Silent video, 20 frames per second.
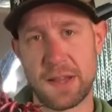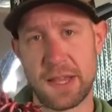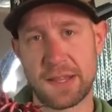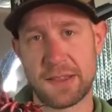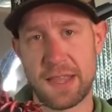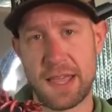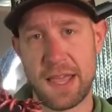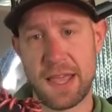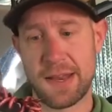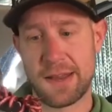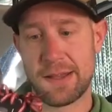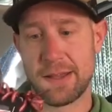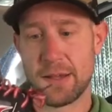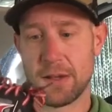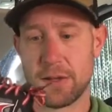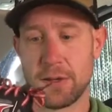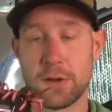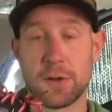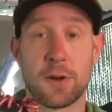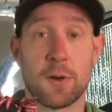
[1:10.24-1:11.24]
like that,
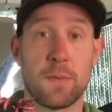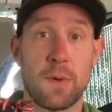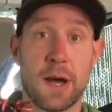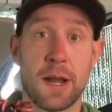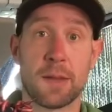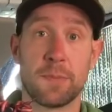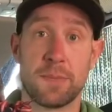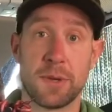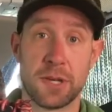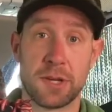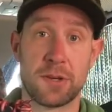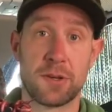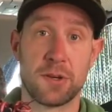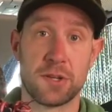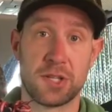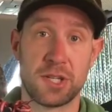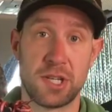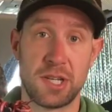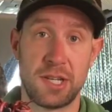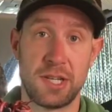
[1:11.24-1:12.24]
you're going to want a big
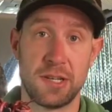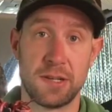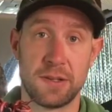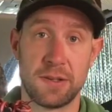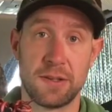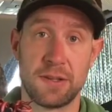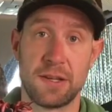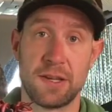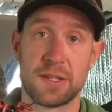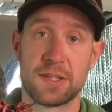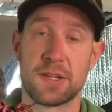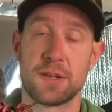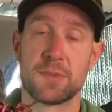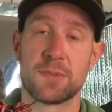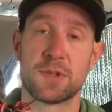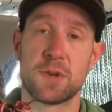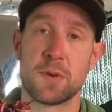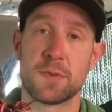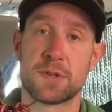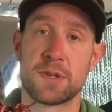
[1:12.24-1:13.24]
cushy heel. It's going to
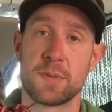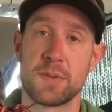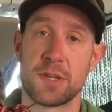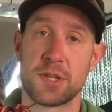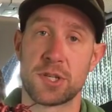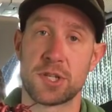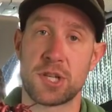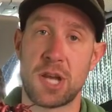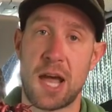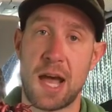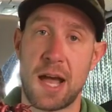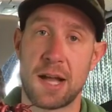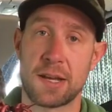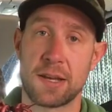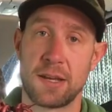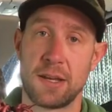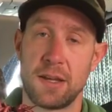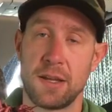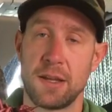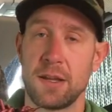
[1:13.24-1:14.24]
absorb some of the shock.
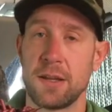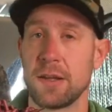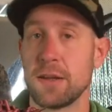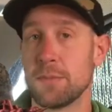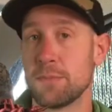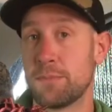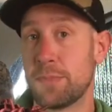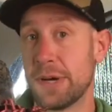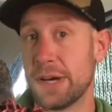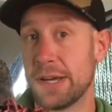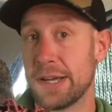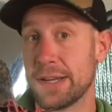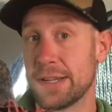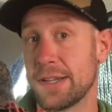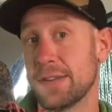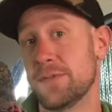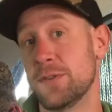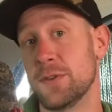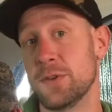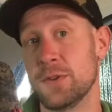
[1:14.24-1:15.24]
But
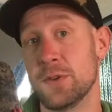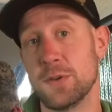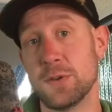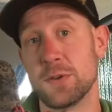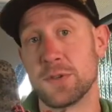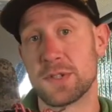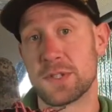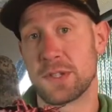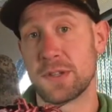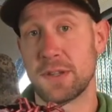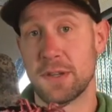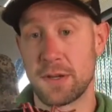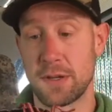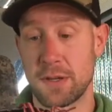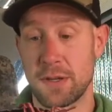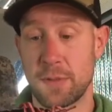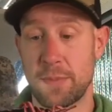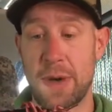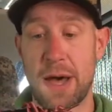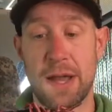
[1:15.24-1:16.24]
if you use
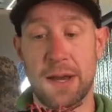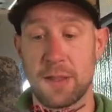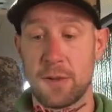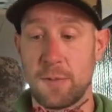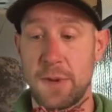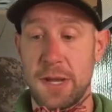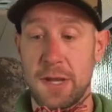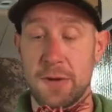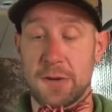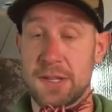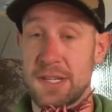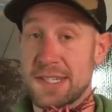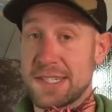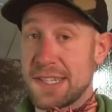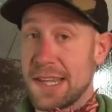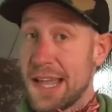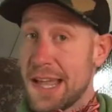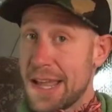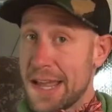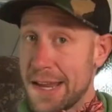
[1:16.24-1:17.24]
the body the way you're
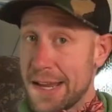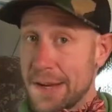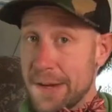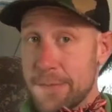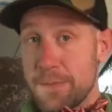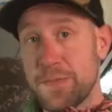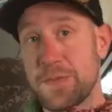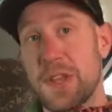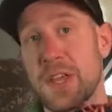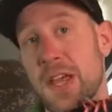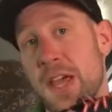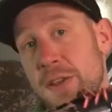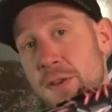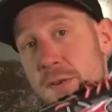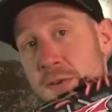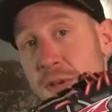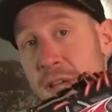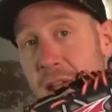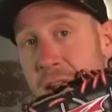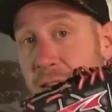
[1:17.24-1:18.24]
designed and
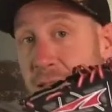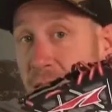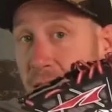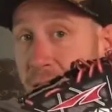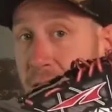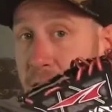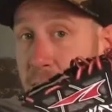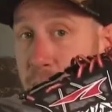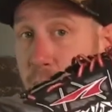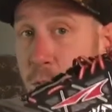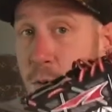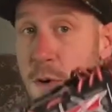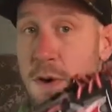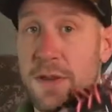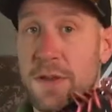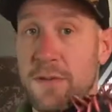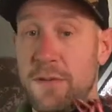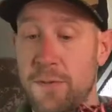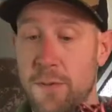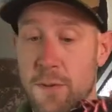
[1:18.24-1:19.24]
you kind of land more on
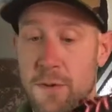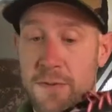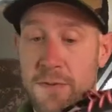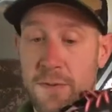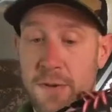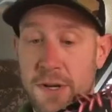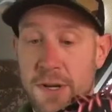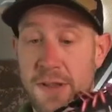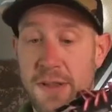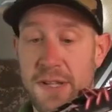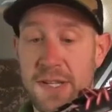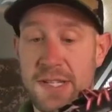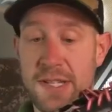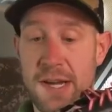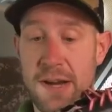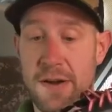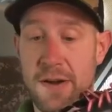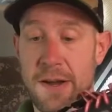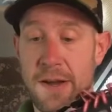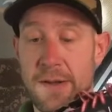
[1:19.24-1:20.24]
the forefoot, this
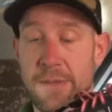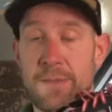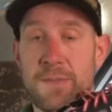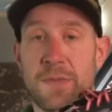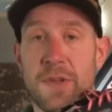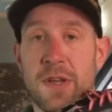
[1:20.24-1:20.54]
area,